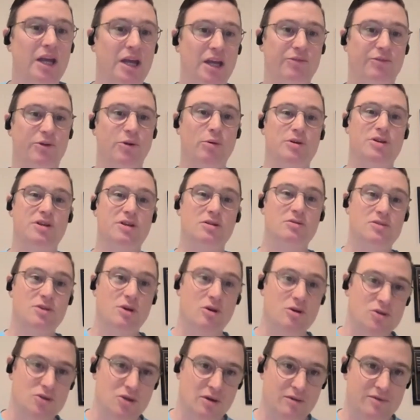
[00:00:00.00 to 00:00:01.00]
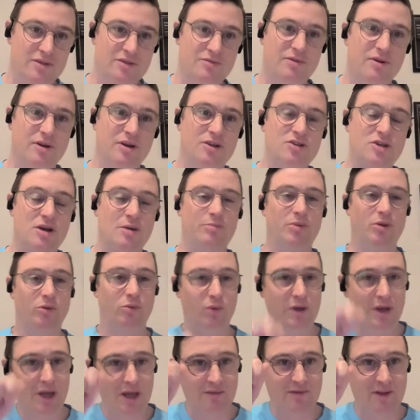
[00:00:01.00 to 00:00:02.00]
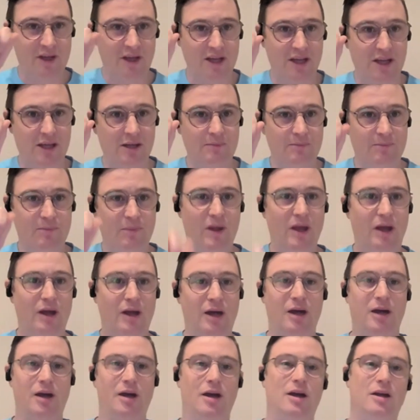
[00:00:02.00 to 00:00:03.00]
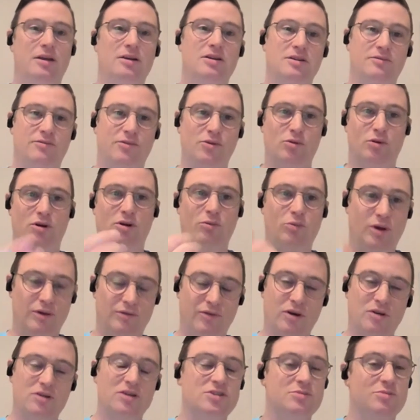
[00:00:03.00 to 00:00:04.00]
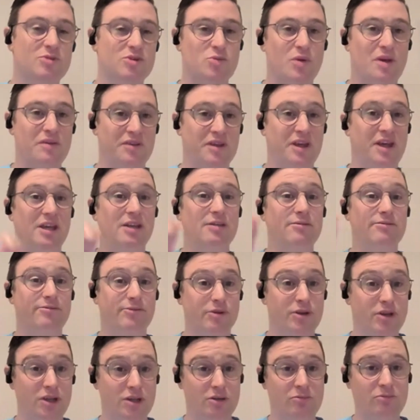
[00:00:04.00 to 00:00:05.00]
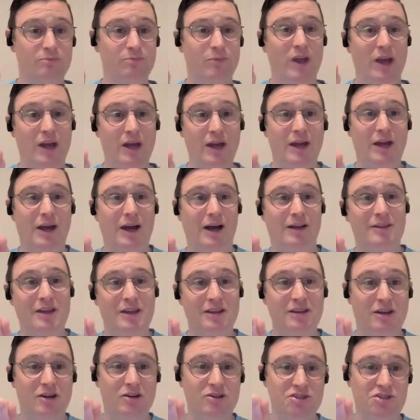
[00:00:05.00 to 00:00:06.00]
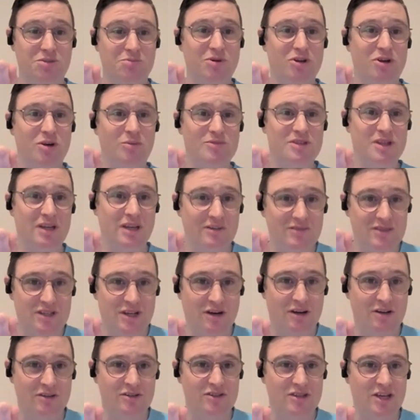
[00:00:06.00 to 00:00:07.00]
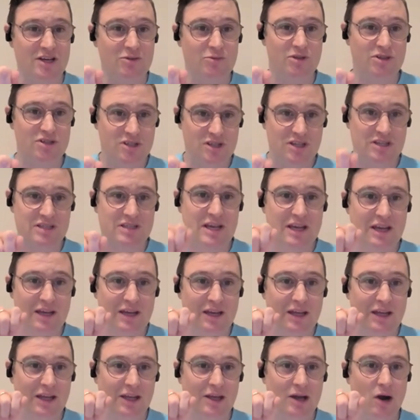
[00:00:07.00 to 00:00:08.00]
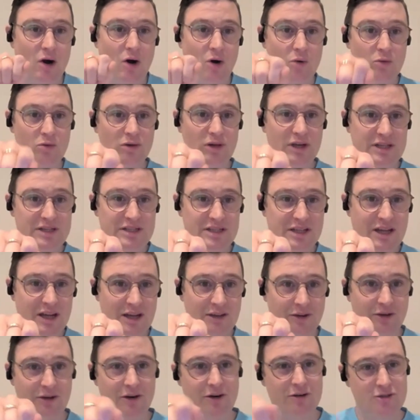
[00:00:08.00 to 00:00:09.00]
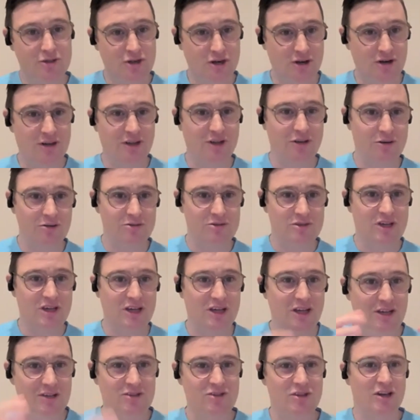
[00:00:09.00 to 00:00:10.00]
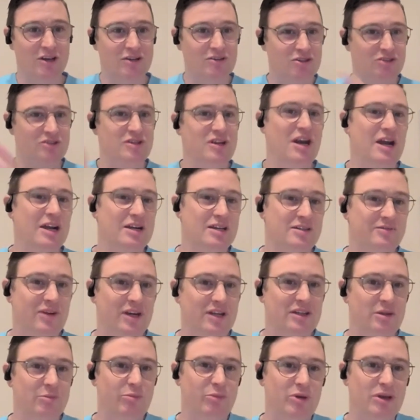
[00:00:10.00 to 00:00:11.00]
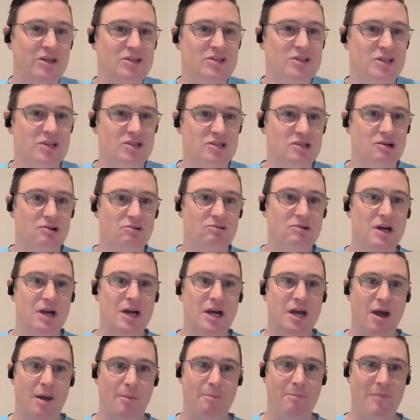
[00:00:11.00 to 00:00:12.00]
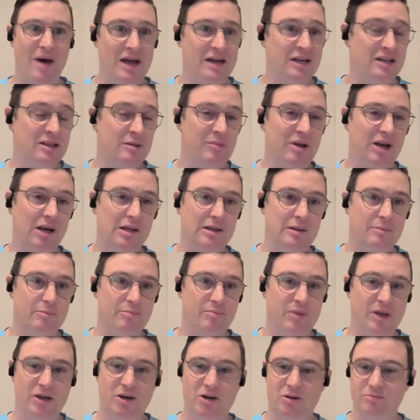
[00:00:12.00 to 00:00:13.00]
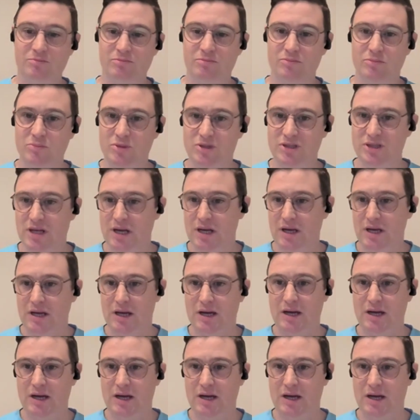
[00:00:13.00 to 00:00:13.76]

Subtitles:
if you were to use our service, for example, we have a key. And if you are one of our customers, we have a key for you. And then the customer comes and gives their consent, which is the second key. Only together, turning those keys, does it activate the piece. And so man in the middle becomes